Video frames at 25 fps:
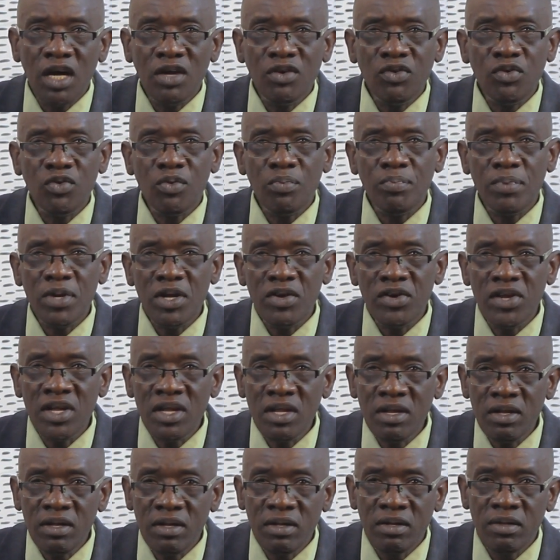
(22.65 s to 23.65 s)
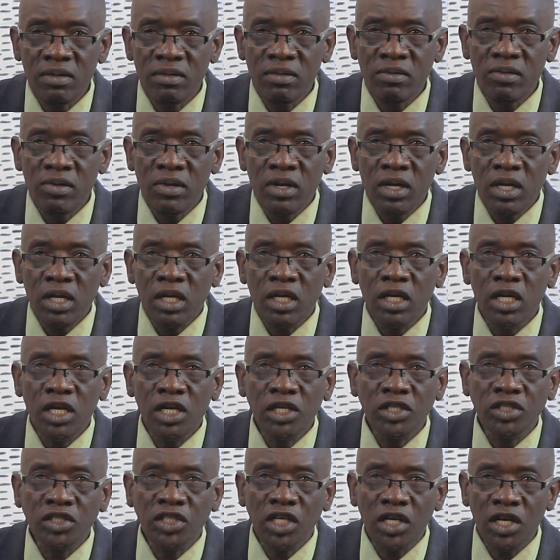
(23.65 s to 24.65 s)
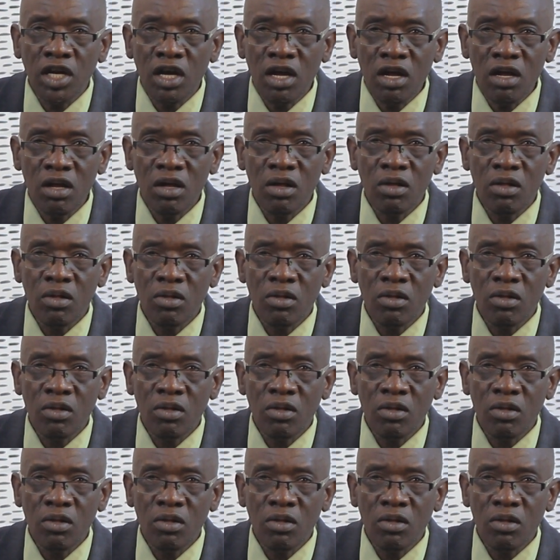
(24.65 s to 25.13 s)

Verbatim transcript: Andrew Phiri, lecturer,